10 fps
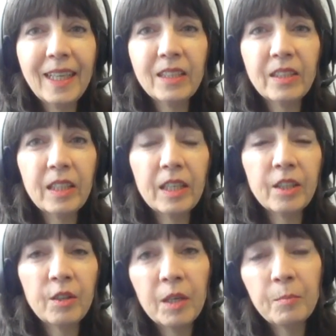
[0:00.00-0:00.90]
I said,
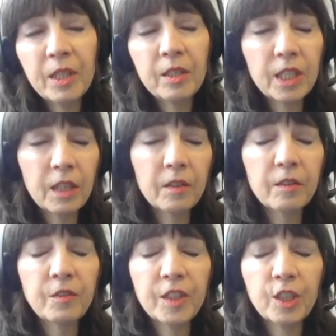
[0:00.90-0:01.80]
I've been on
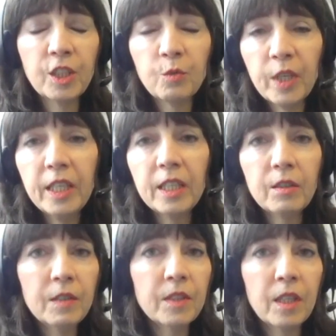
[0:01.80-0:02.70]
television and
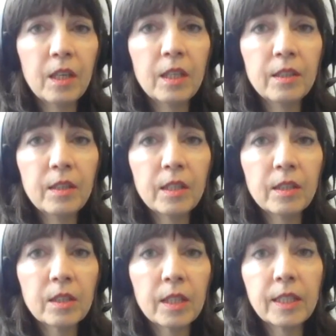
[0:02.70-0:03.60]
radio, even on
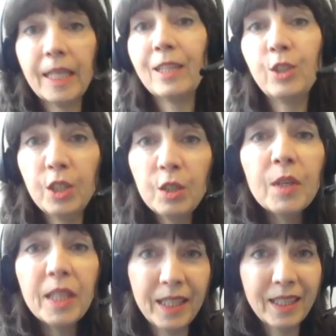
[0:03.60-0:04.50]
things like
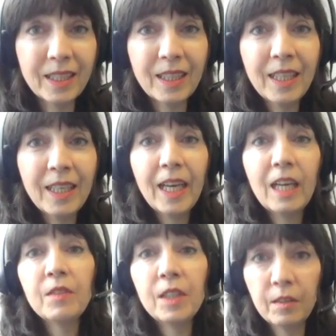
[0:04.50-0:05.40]
tattoo ink,
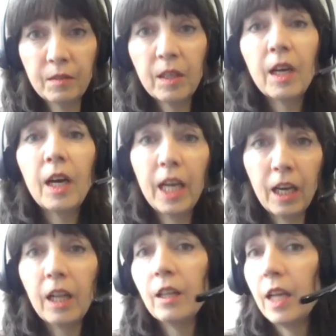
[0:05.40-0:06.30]
having
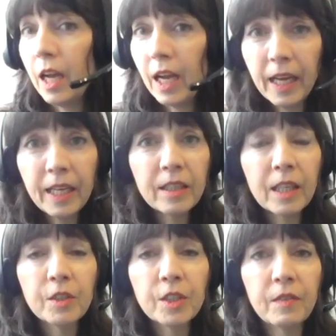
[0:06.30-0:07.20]
high
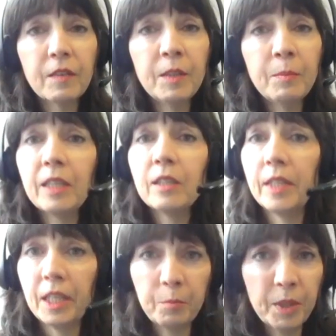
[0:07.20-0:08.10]
levels of heavy metal
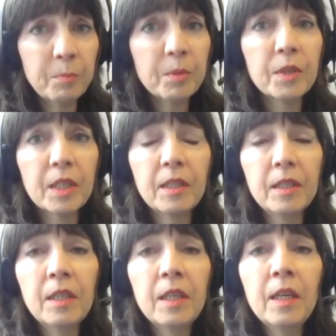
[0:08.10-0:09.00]
and how people can